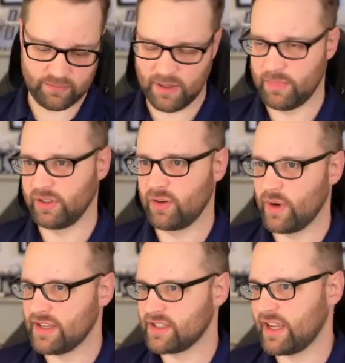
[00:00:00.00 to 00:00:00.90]
a million
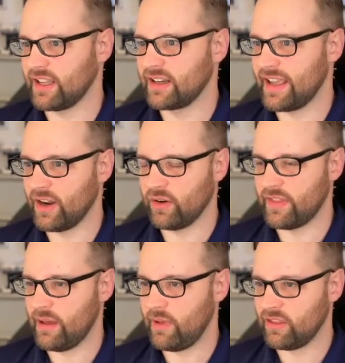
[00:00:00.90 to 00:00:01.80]
ways they can get out of
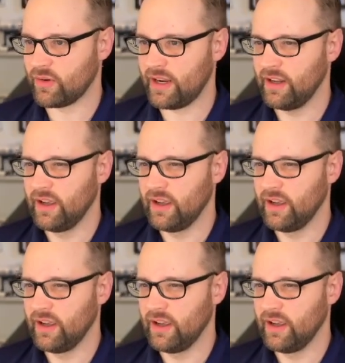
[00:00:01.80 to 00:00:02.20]
that mate threat.